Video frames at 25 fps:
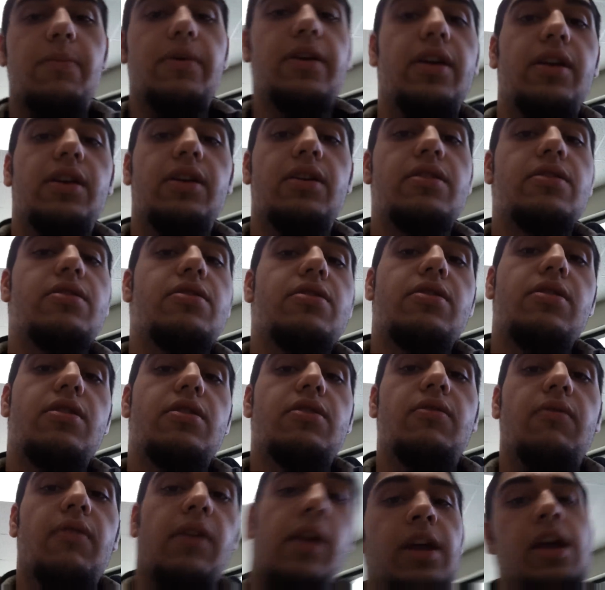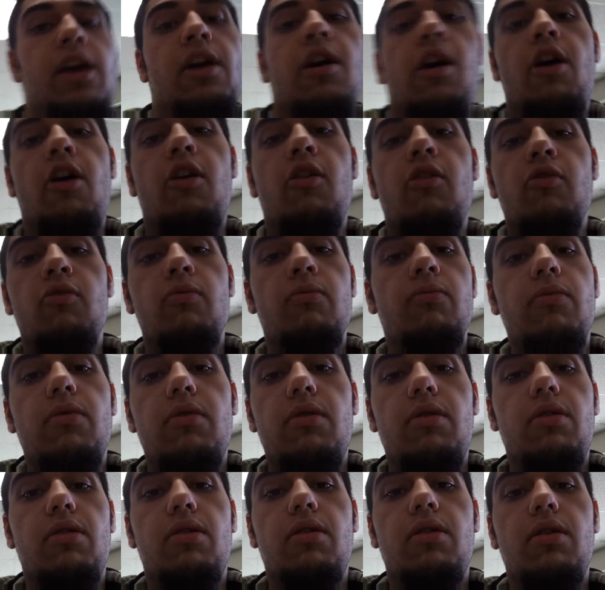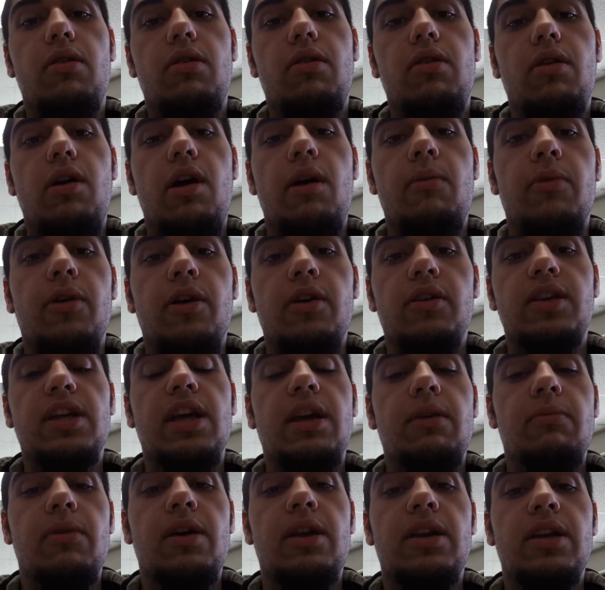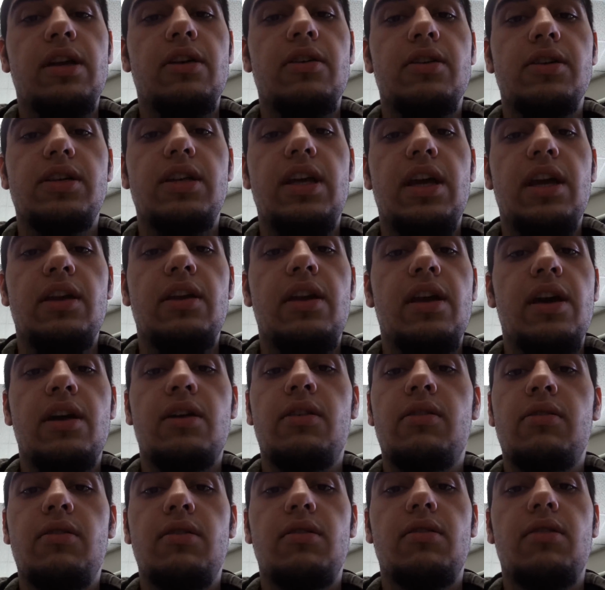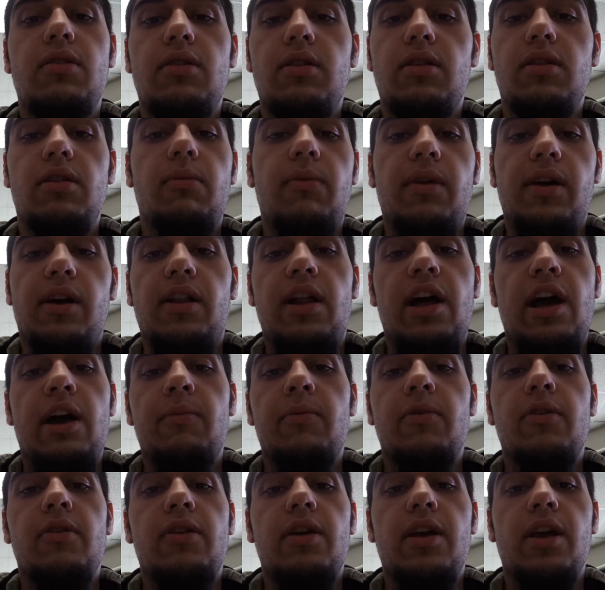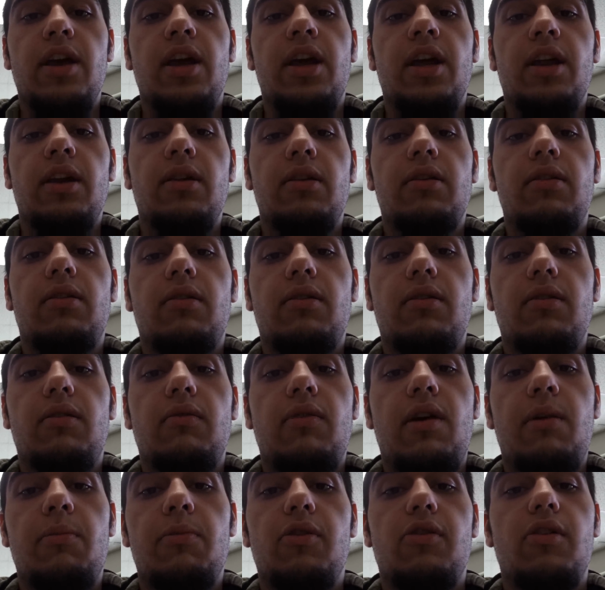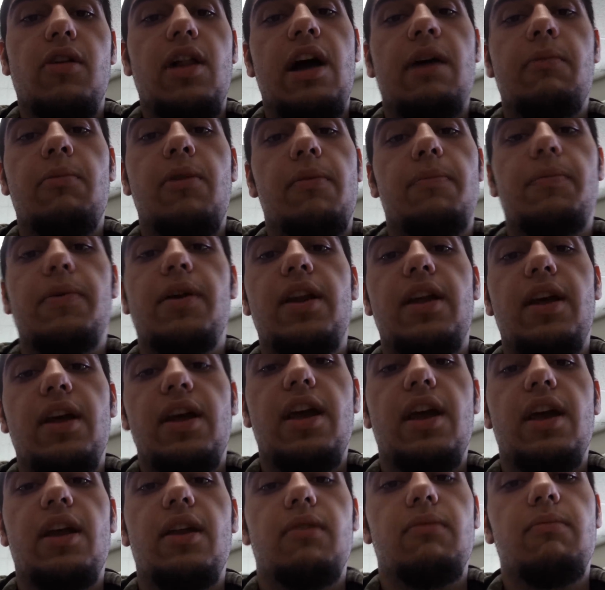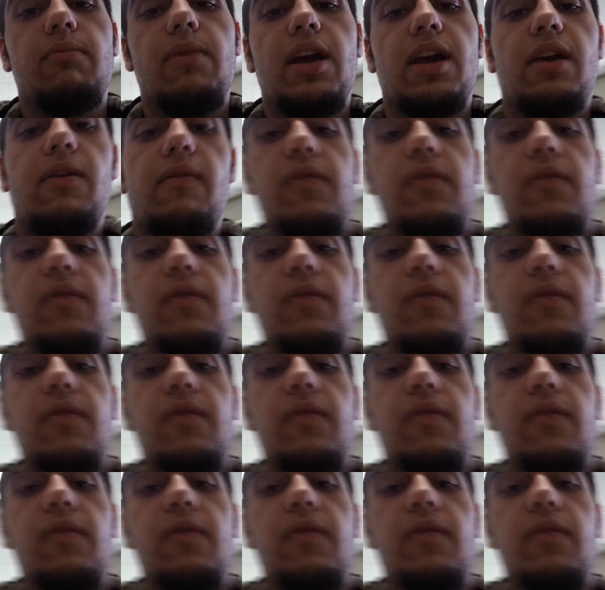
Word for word: in. When I get home, I'm gonna go take my deer stand down, my climber, and well, I'm gonna climb up in it and make